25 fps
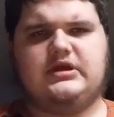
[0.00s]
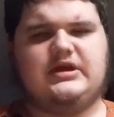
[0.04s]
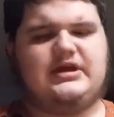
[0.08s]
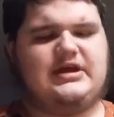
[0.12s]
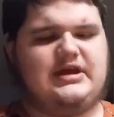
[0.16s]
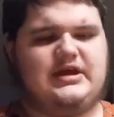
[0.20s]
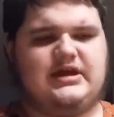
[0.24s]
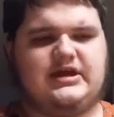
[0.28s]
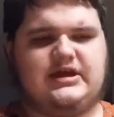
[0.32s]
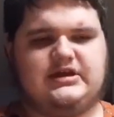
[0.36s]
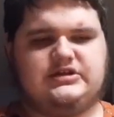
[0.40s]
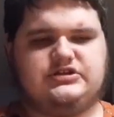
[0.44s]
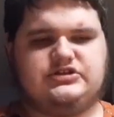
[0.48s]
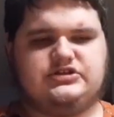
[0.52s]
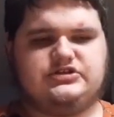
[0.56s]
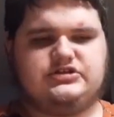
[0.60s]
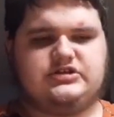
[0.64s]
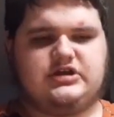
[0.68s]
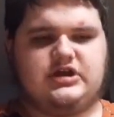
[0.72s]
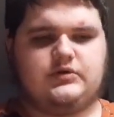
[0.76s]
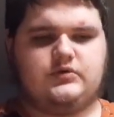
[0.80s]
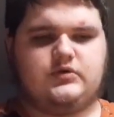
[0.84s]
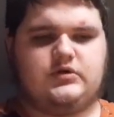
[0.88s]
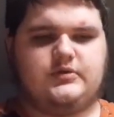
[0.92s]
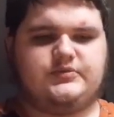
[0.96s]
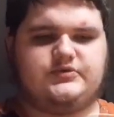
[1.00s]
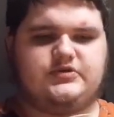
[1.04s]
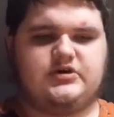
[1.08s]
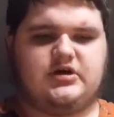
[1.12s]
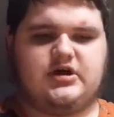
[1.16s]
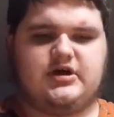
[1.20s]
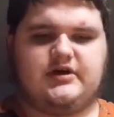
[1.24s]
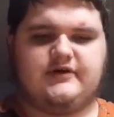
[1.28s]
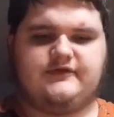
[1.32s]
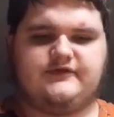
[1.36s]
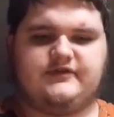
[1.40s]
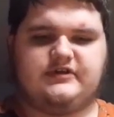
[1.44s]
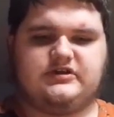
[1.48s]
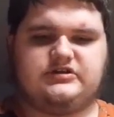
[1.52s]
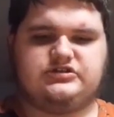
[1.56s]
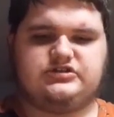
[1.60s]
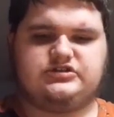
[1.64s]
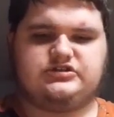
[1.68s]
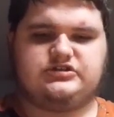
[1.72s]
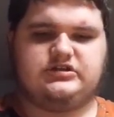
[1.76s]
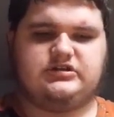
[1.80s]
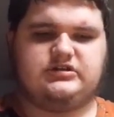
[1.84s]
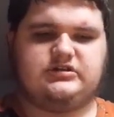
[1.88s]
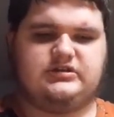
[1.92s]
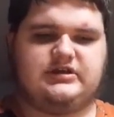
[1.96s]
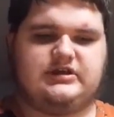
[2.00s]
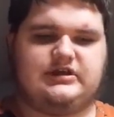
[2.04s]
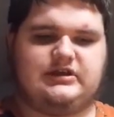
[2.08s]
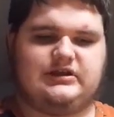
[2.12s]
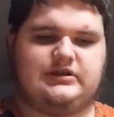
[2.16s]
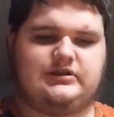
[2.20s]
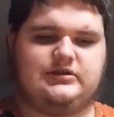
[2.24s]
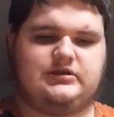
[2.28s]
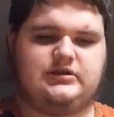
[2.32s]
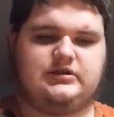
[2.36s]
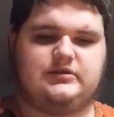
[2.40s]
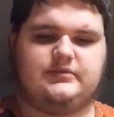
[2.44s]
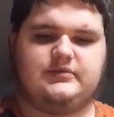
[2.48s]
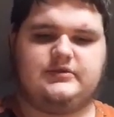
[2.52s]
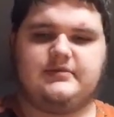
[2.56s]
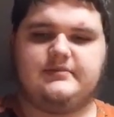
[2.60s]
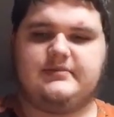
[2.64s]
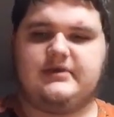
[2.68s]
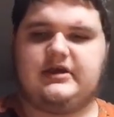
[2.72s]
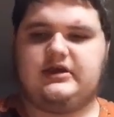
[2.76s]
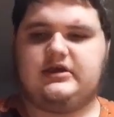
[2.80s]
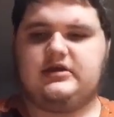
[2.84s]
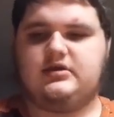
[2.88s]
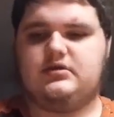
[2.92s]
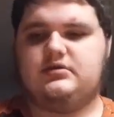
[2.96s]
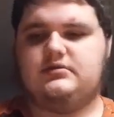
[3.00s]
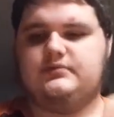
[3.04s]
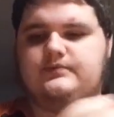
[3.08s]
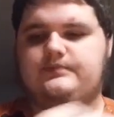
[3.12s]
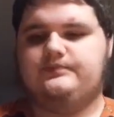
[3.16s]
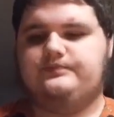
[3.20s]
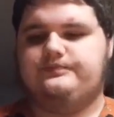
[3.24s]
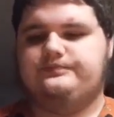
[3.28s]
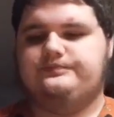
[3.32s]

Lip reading: I just got ripped off. I just didn't get it in the mail.